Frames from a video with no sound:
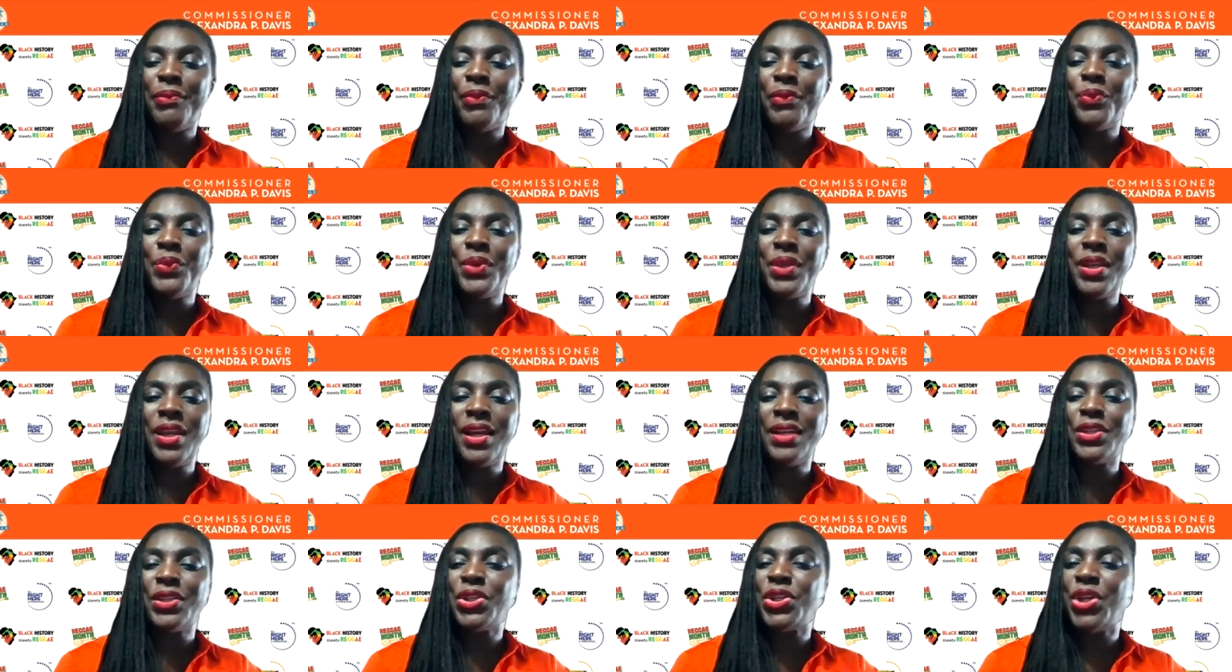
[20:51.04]

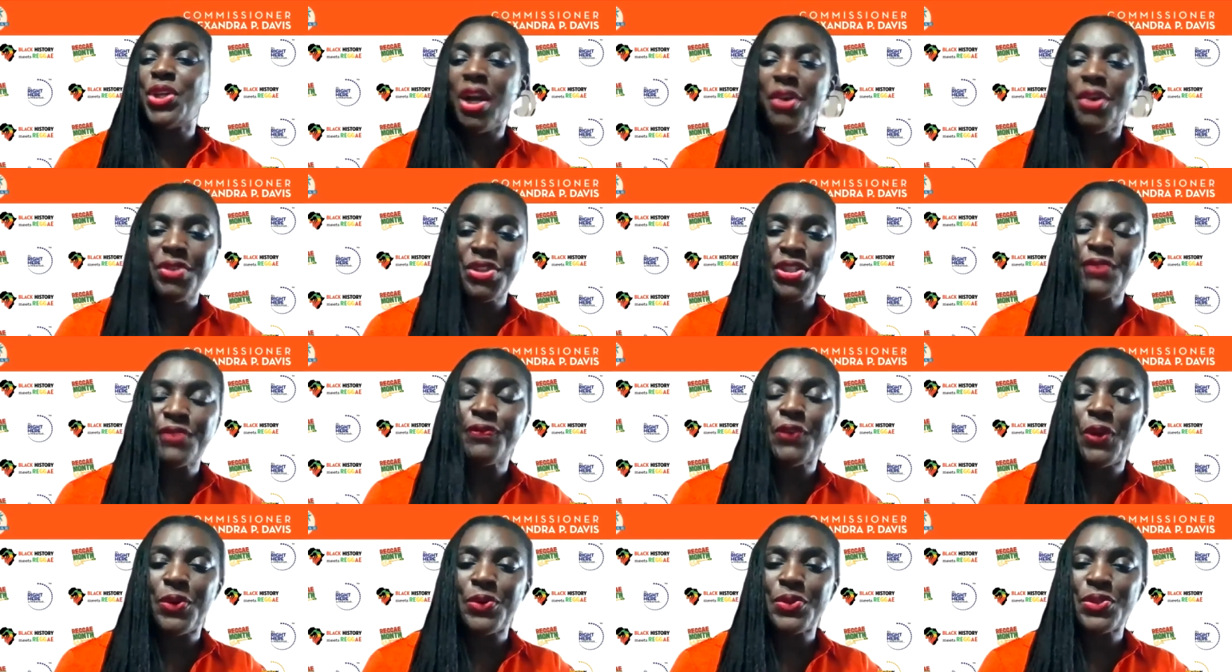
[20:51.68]
we encourage
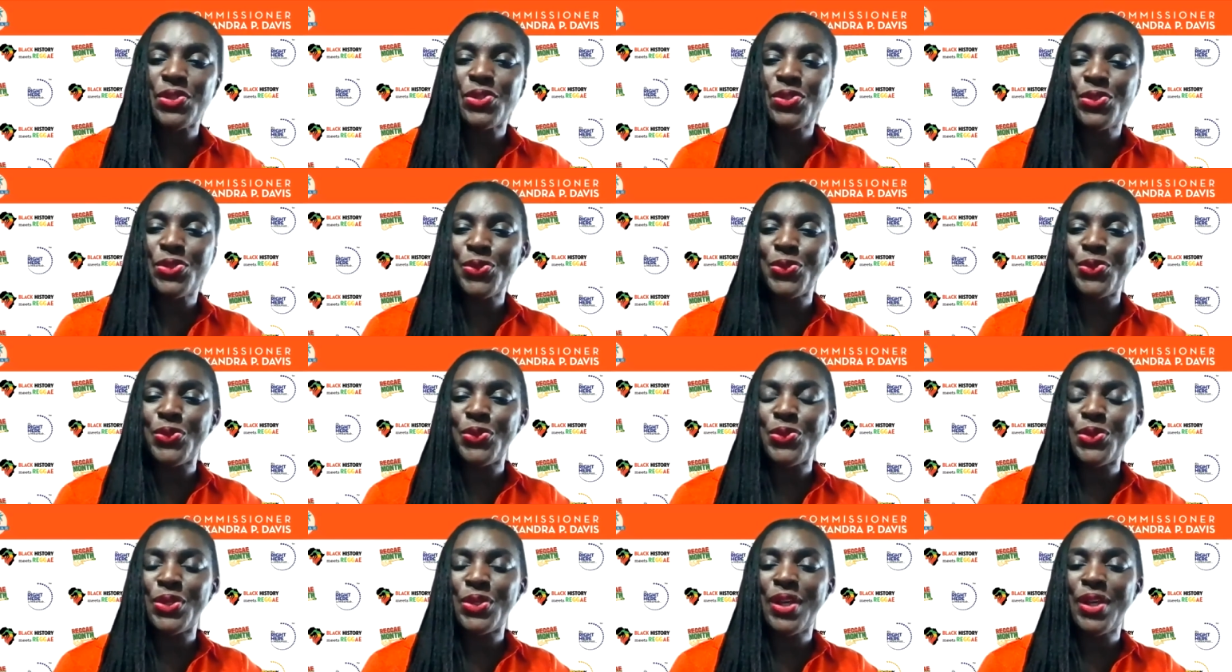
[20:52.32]
folks to